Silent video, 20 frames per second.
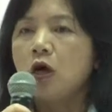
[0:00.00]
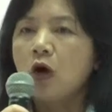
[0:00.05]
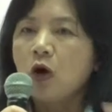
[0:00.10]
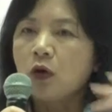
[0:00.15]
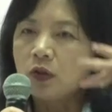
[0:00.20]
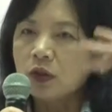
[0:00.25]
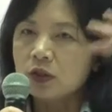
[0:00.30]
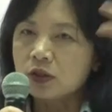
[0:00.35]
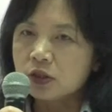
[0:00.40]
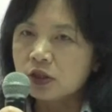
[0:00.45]

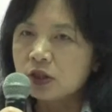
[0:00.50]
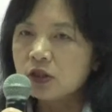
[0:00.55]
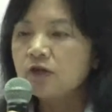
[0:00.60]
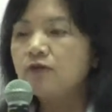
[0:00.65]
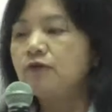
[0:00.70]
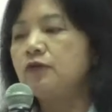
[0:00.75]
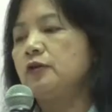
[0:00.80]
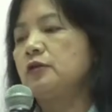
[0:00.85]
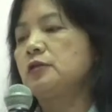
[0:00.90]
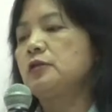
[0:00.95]
On the
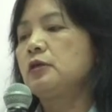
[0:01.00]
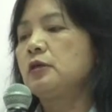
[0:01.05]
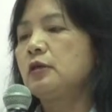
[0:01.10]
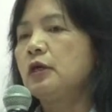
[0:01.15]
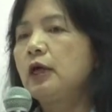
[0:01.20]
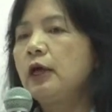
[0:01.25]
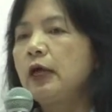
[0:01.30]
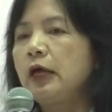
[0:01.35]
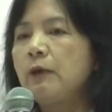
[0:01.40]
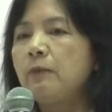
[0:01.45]
surface,
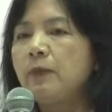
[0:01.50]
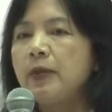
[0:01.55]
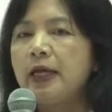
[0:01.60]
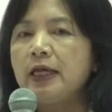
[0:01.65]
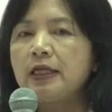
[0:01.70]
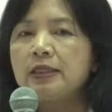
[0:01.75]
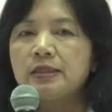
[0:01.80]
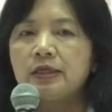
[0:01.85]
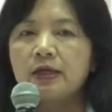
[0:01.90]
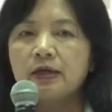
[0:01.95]
it
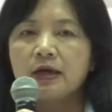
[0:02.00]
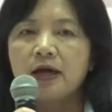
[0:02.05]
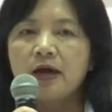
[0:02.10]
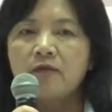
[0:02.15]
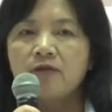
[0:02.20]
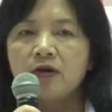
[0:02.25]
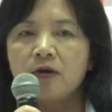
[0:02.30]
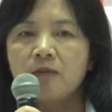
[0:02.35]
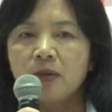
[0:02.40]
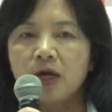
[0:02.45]
means that
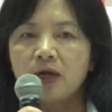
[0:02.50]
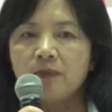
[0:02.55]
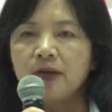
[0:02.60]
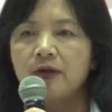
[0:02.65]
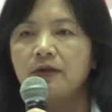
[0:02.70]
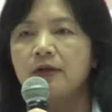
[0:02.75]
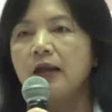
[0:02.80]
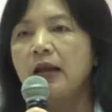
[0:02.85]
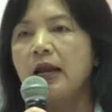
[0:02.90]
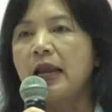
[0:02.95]
come from
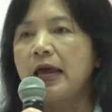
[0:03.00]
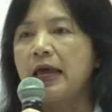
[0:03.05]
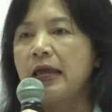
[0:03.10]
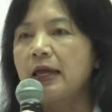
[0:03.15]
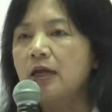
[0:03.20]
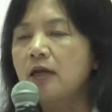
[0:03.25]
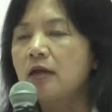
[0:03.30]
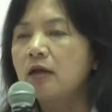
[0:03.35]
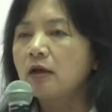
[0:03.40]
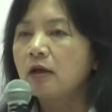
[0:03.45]
maybe the
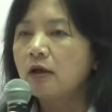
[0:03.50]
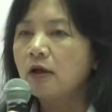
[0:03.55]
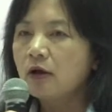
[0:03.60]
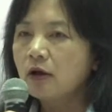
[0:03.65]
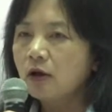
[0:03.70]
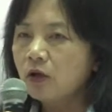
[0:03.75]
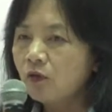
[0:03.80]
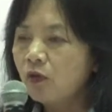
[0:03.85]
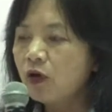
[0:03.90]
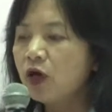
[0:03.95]
lake,
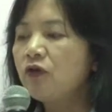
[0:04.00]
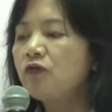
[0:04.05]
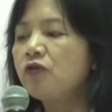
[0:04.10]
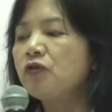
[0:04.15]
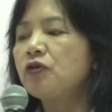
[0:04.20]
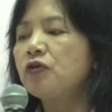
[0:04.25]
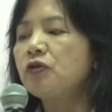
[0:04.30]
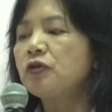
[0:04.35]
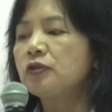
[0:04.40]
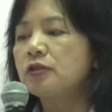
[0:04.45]

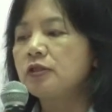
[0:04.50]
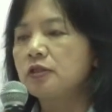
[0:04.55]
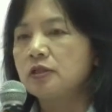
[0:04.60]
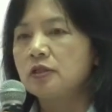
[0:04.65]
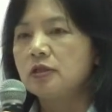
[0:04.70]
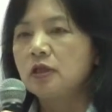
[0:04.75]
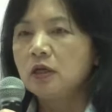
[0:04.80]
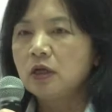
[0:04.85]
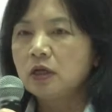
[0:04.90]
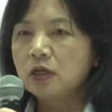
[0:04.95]
rivers,
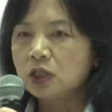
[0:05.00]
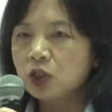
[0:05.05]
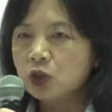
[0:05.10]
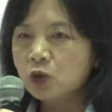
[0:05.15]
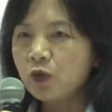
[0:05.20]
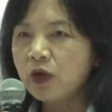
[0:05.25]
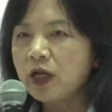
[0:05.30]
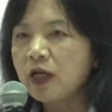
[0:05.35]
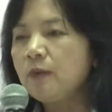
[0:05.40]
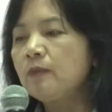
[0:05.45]

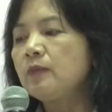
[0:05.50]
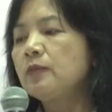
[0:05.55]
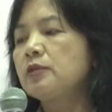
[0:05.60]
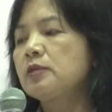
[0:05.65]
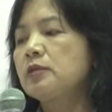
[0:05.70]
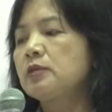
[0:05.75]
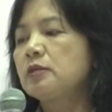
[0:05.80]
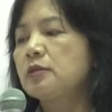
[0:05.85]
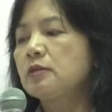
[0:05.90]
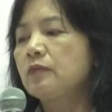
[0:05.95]

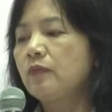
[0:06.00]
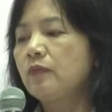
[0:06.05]
streams,